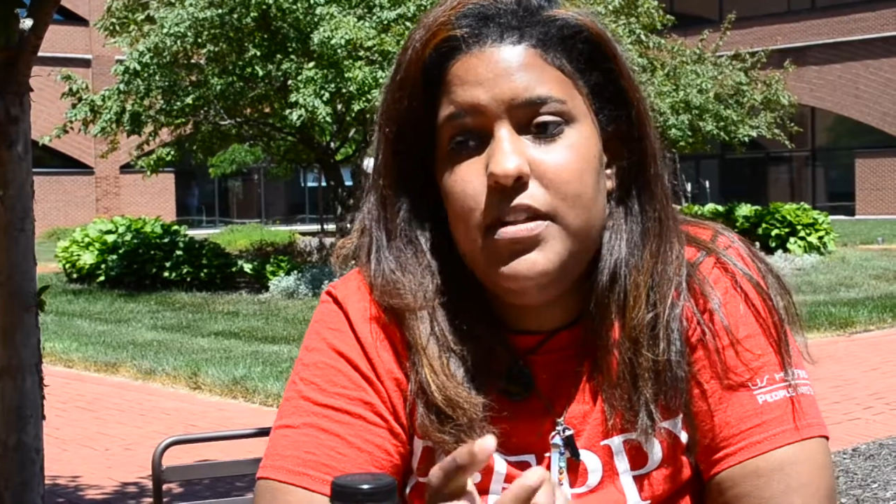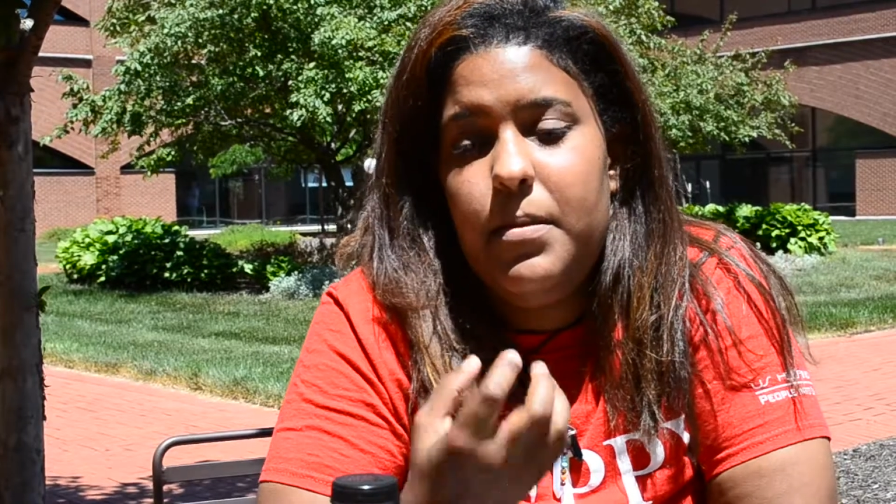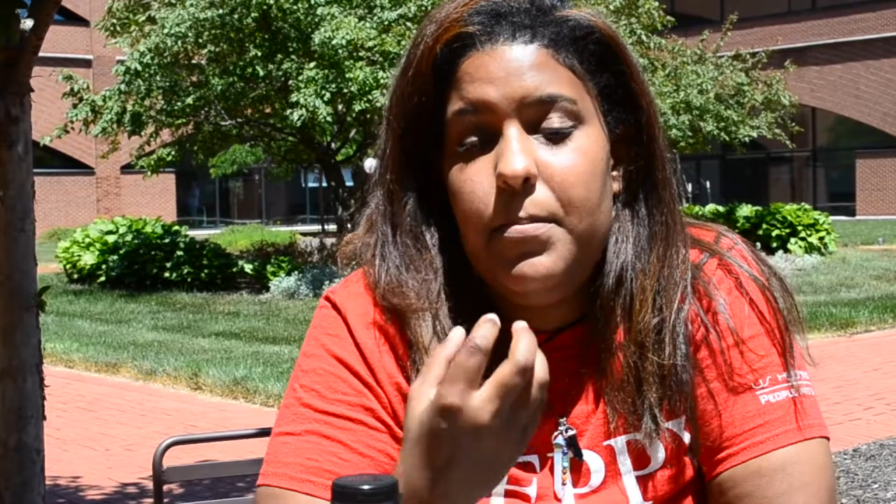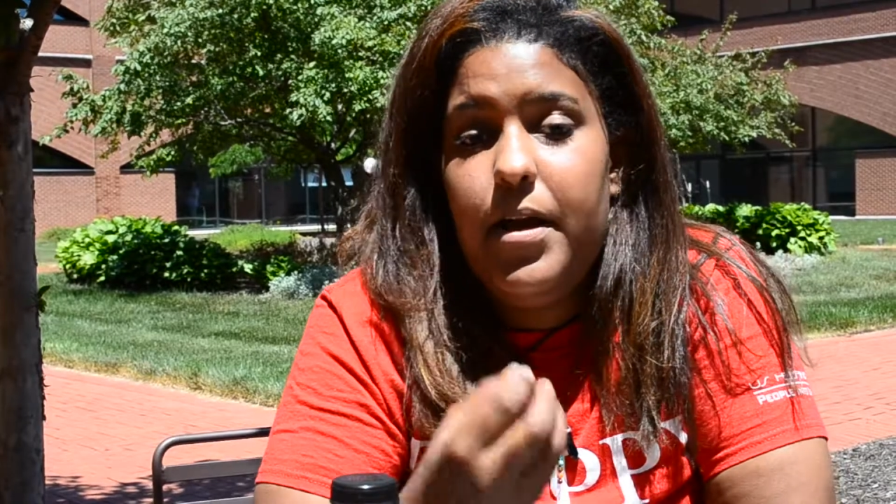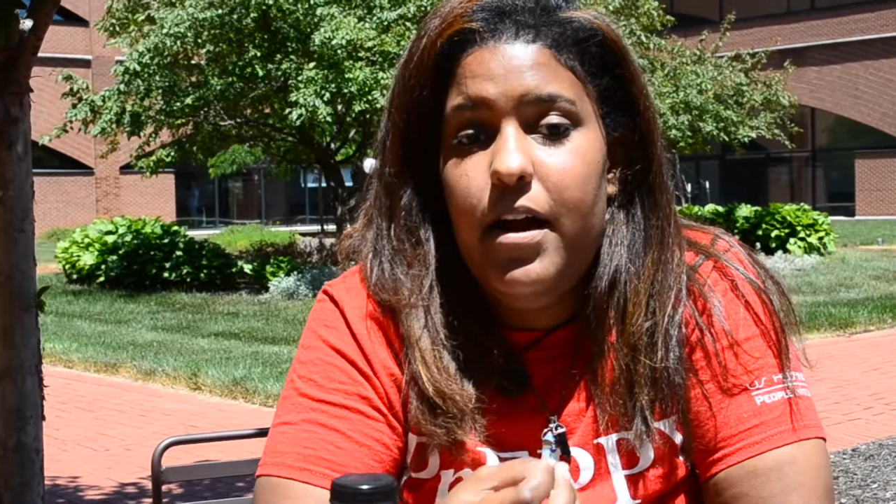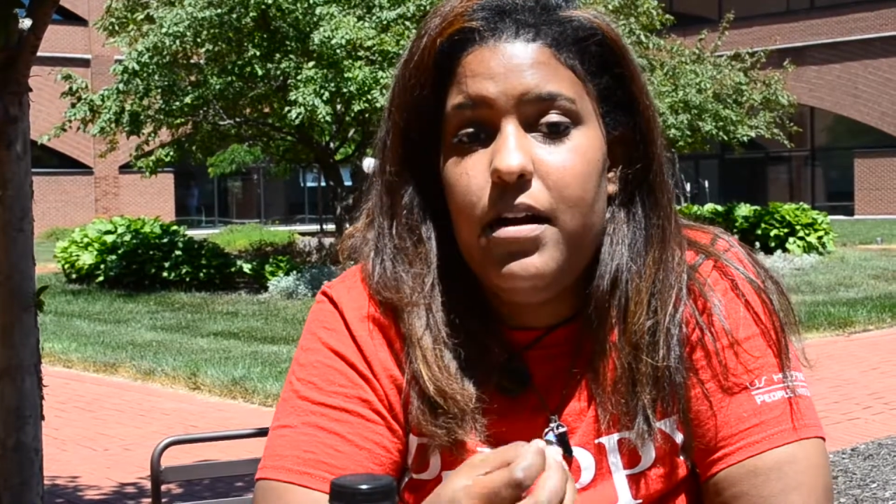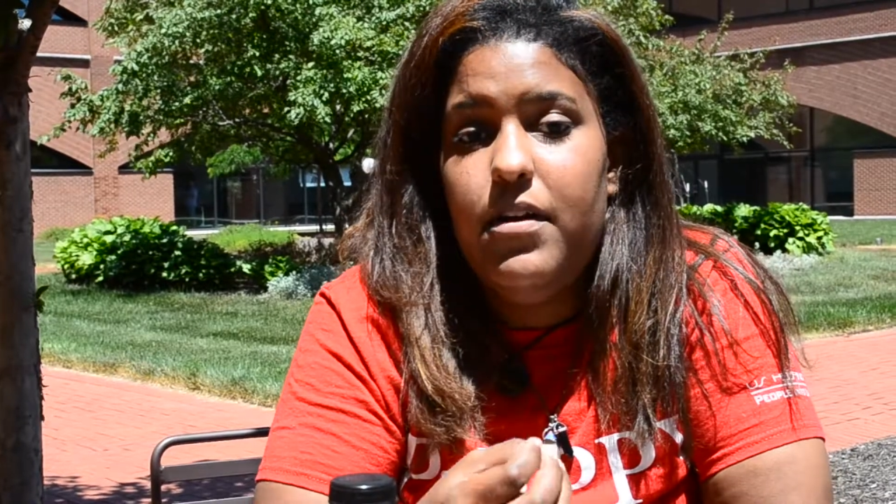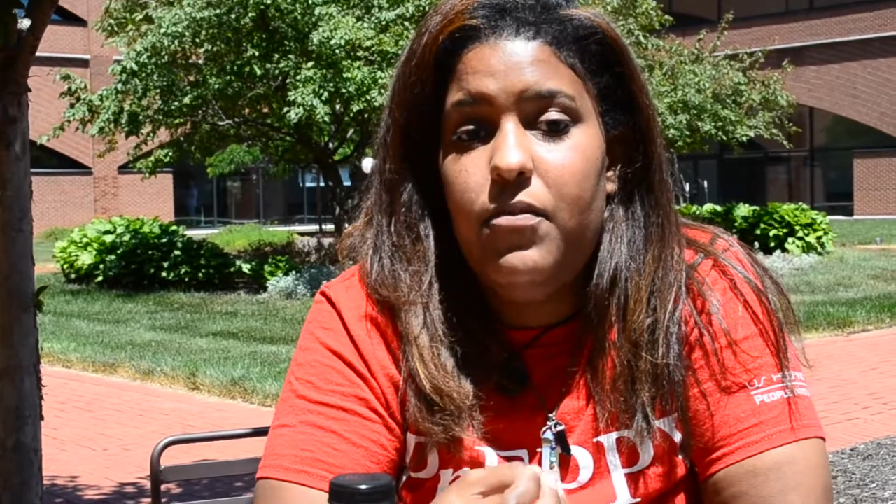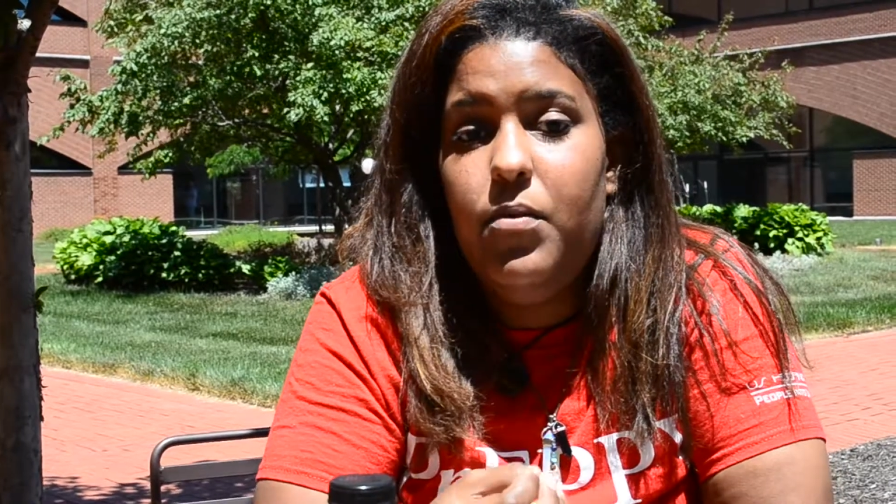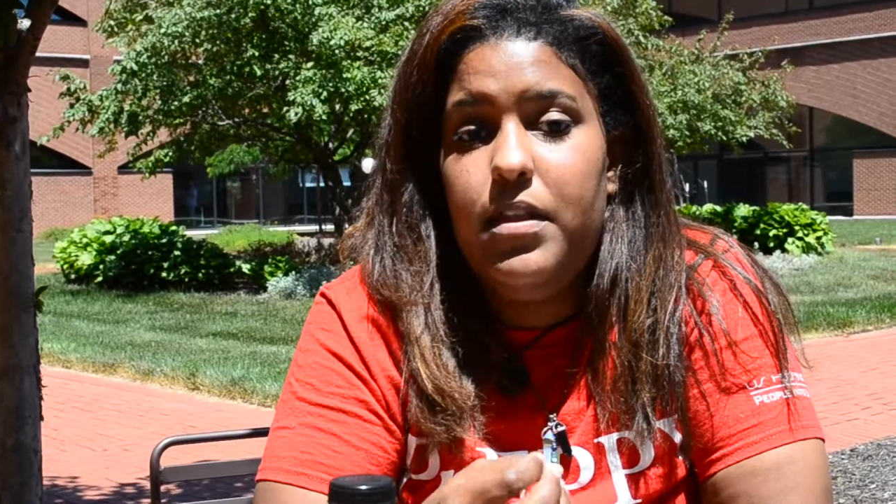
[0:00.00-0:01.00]
it's
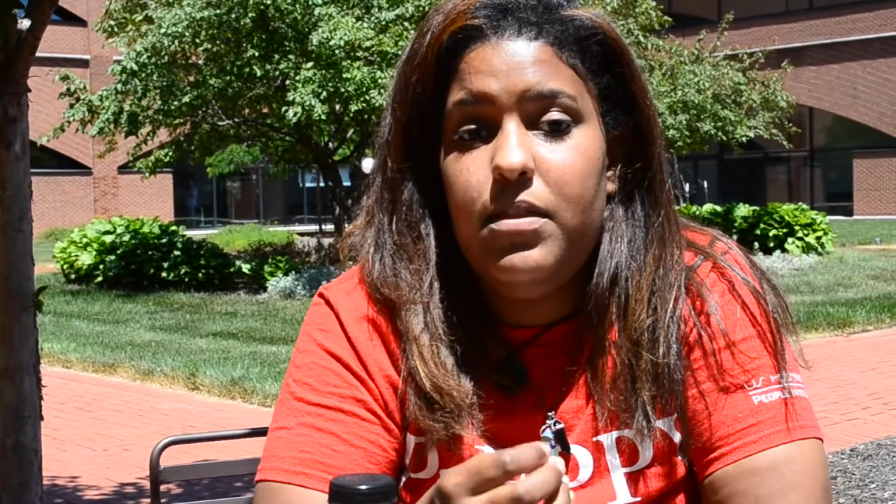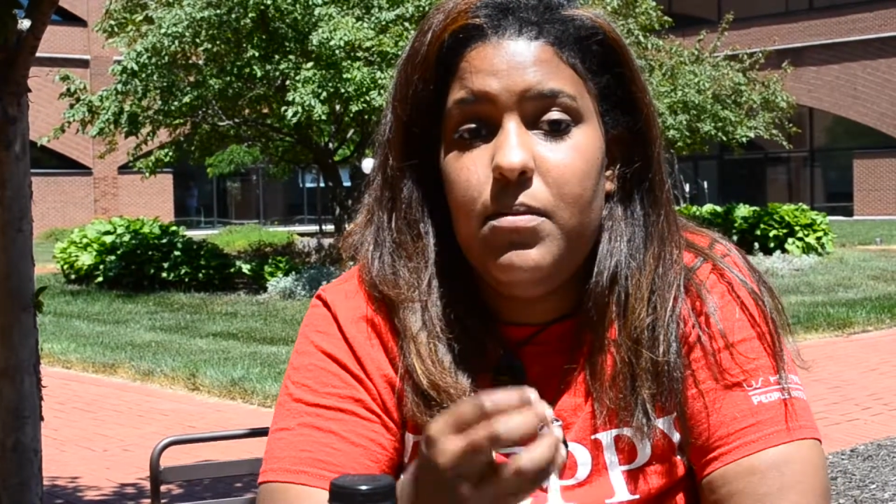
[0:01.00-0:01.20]
imperative with